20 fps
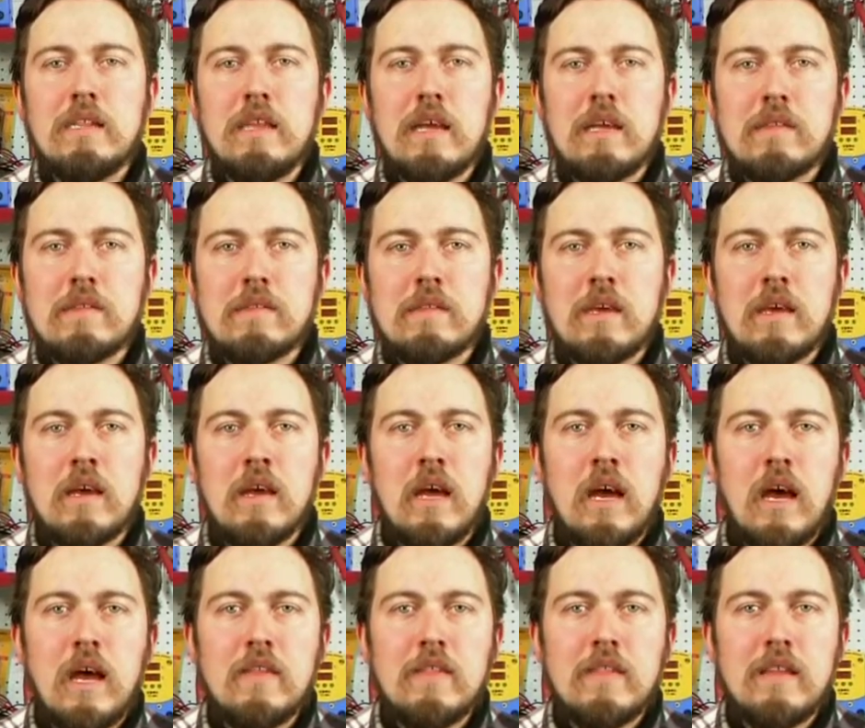knot on the
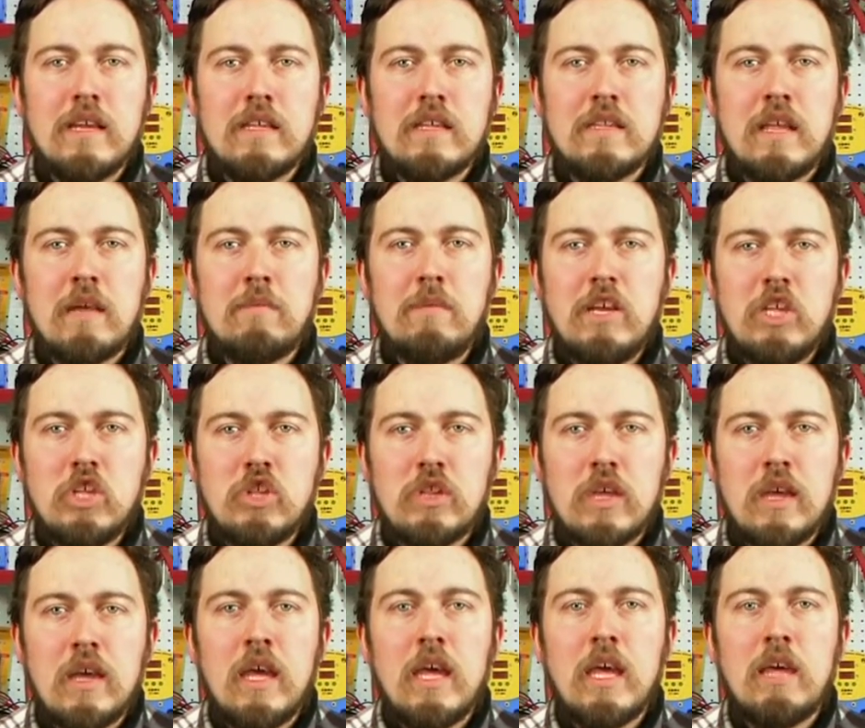mast for
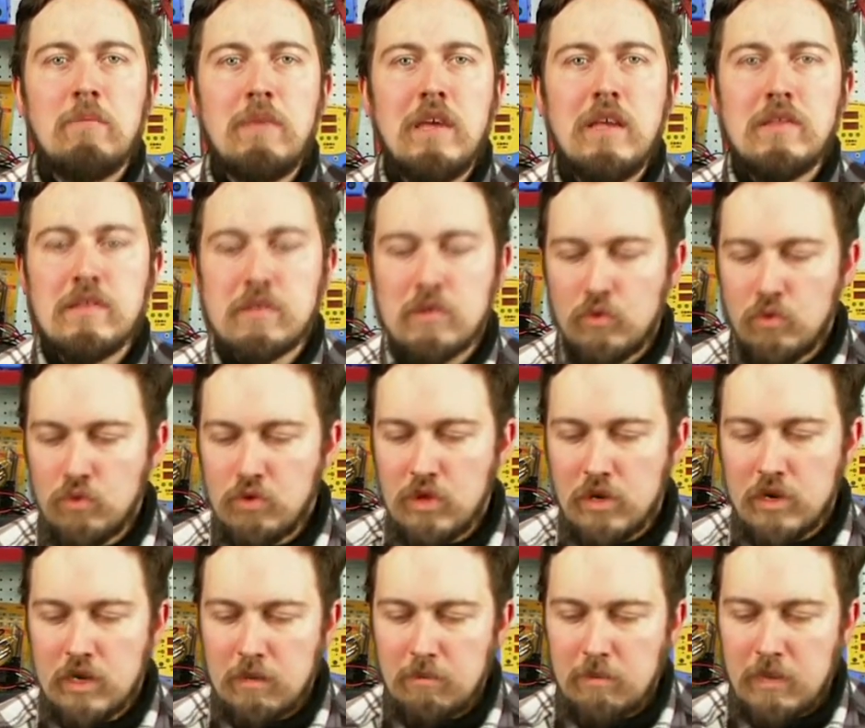installation and
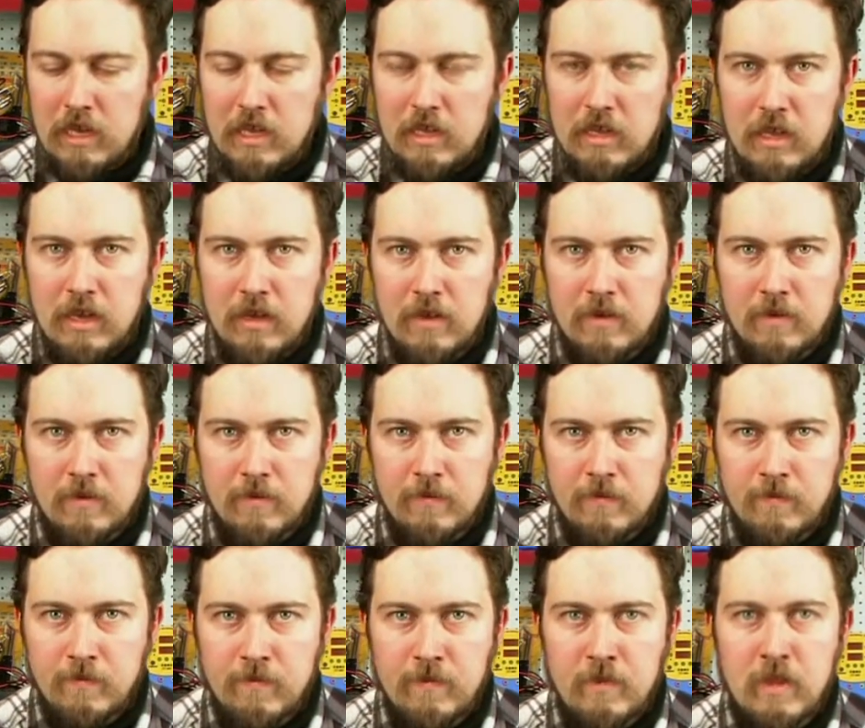orientation of the
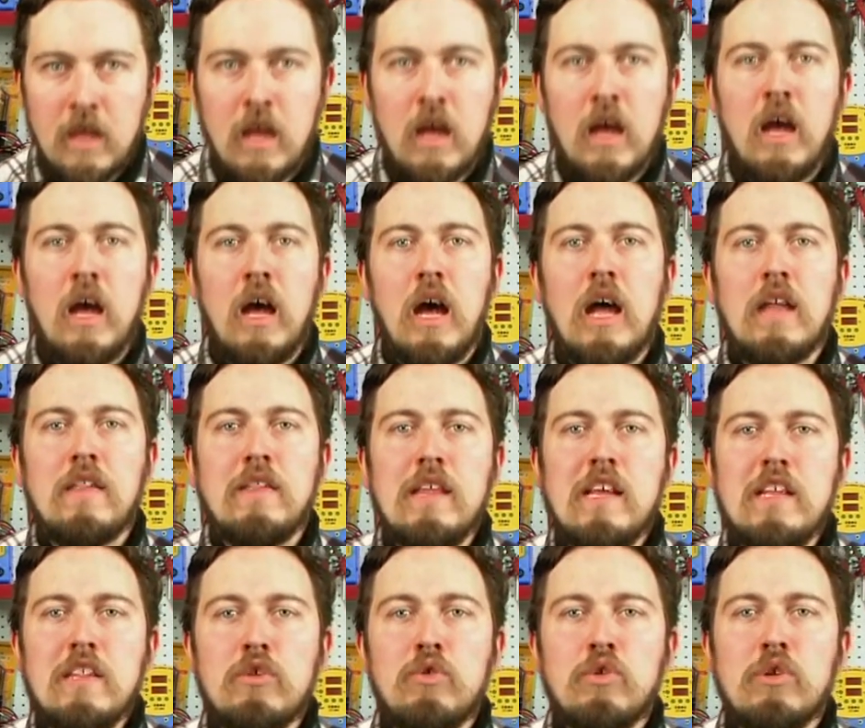antenna the
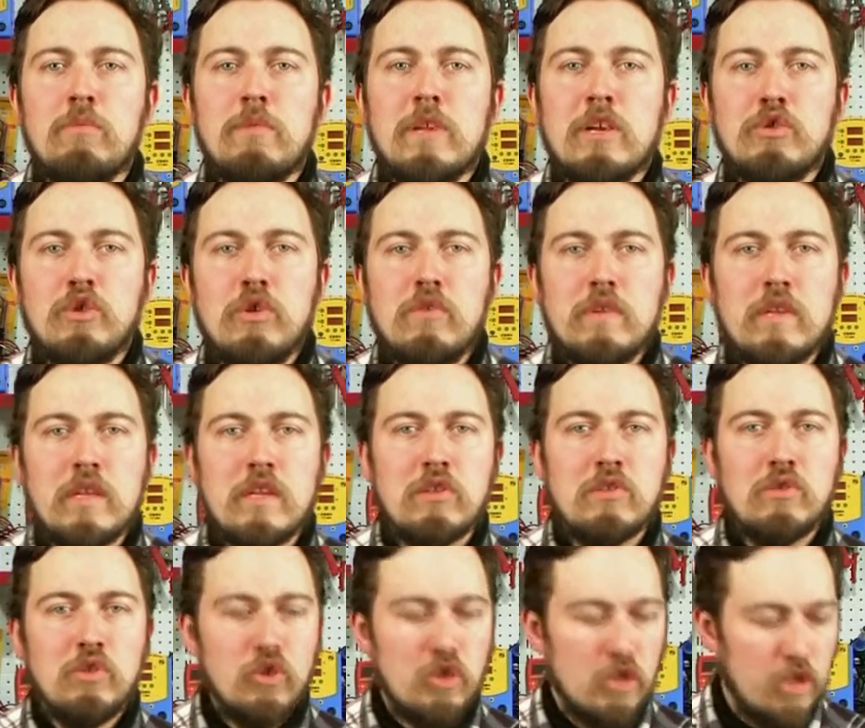antenna is
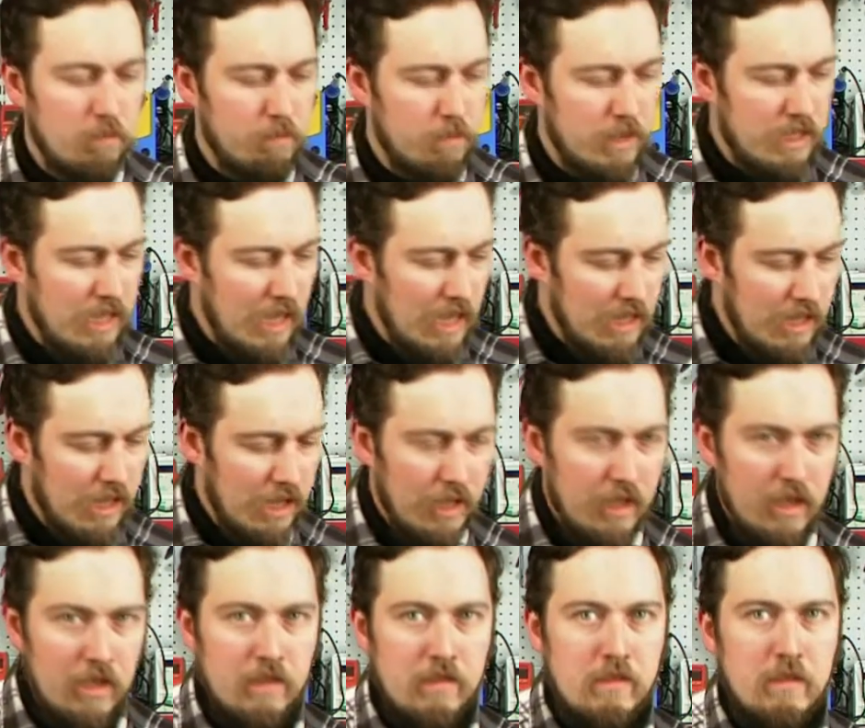equipped with a power
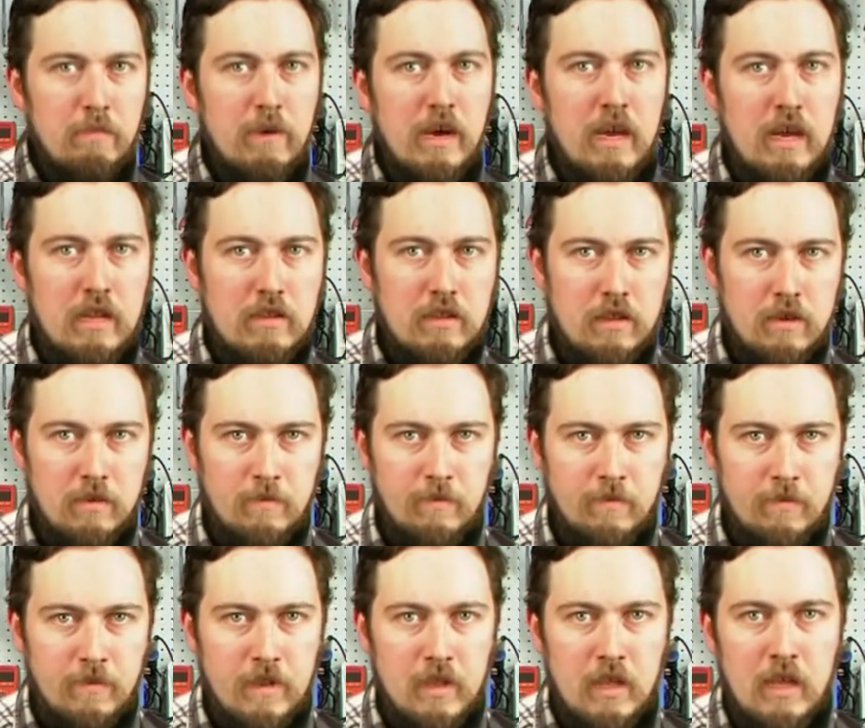source with a
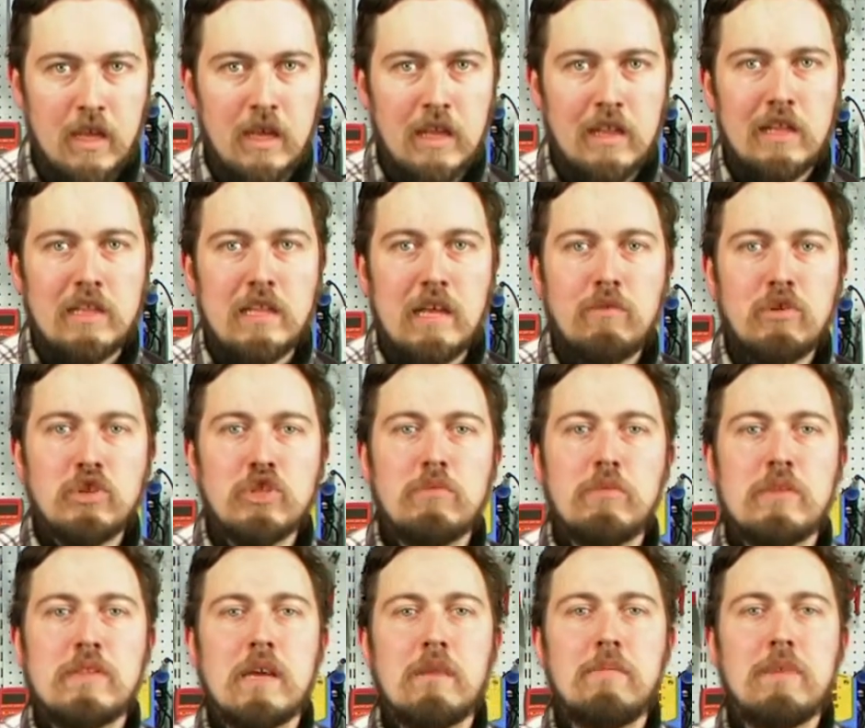separator.
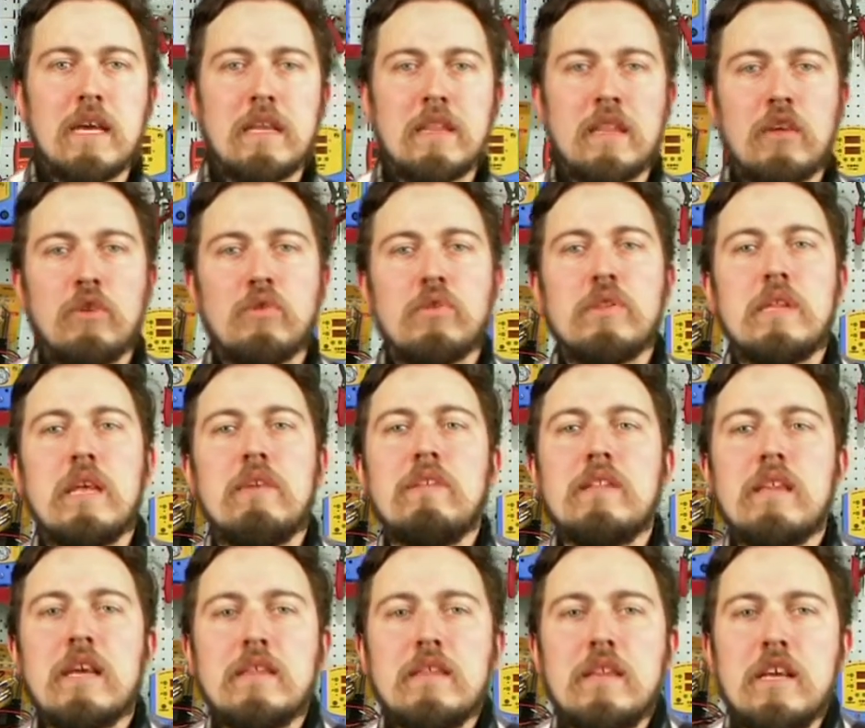In
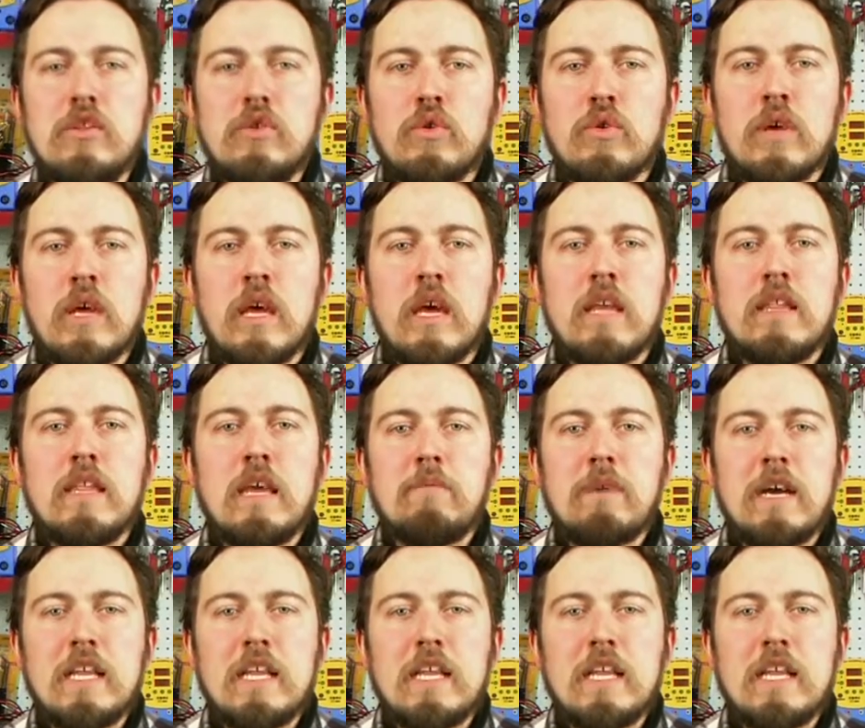order to assemble and